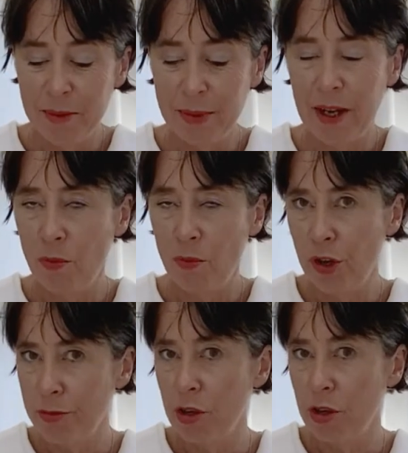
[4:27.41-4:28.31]
But what
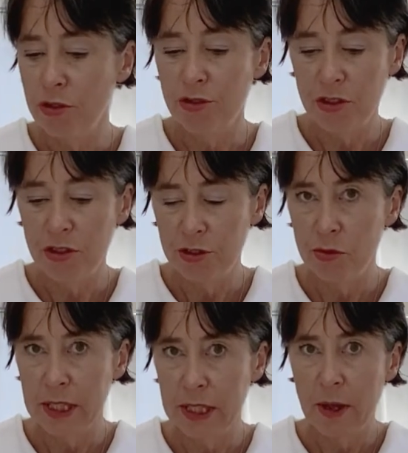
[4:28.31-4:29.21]
I'm going to try and
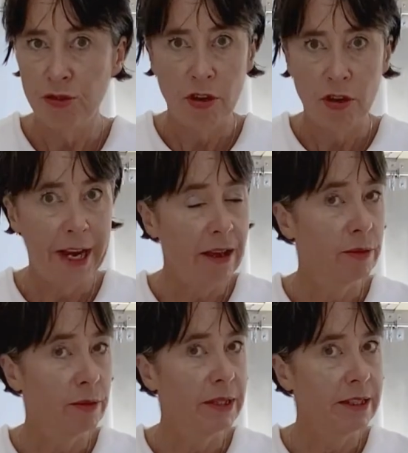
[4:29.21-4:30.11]
do is dry out
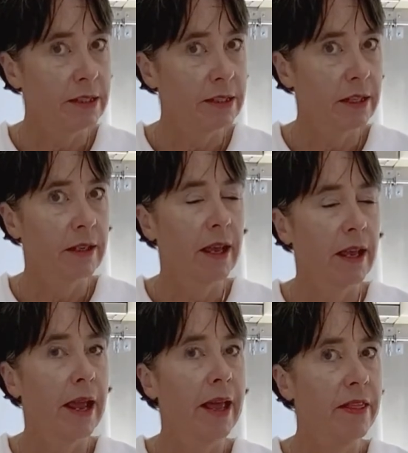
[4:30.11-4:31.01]
the plastic
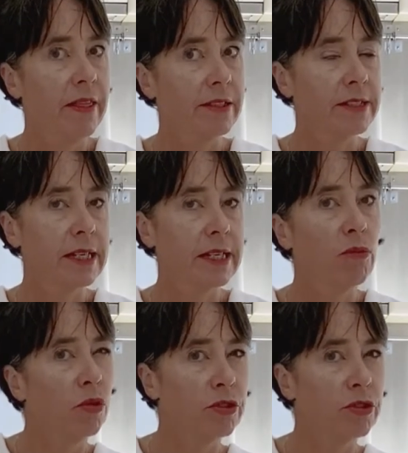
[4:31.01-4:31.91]
and then see
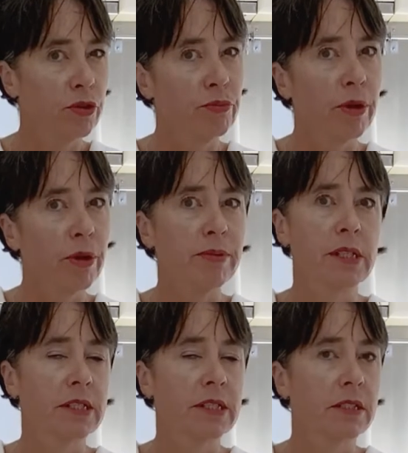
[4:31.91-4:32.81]
what sort of
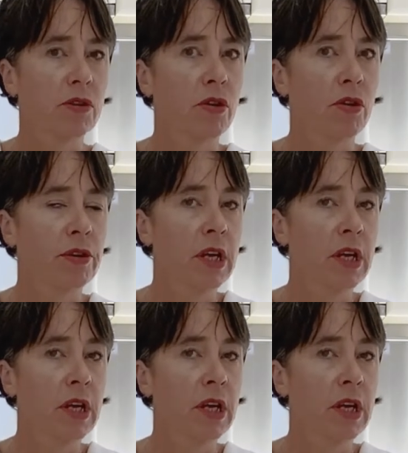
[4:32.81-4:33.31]
properties it's got.